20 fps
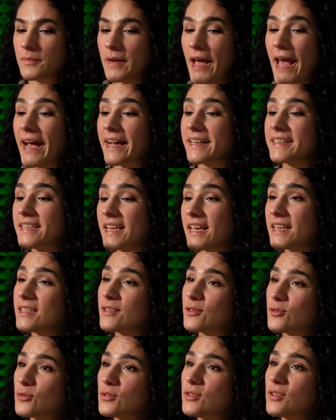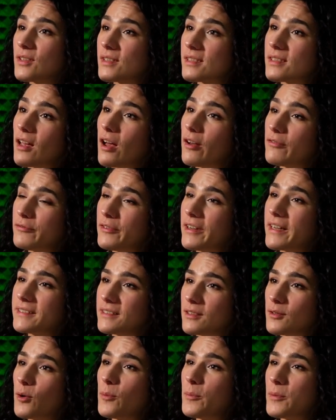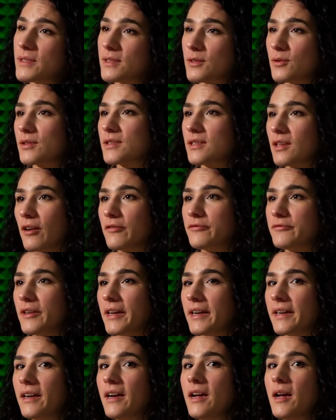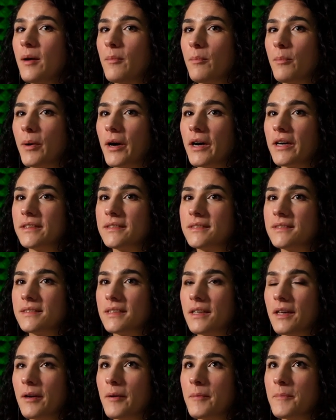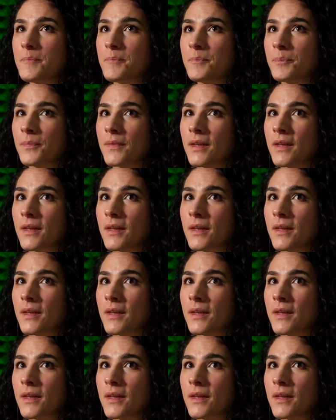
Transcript: access to the software, the open source software, but um,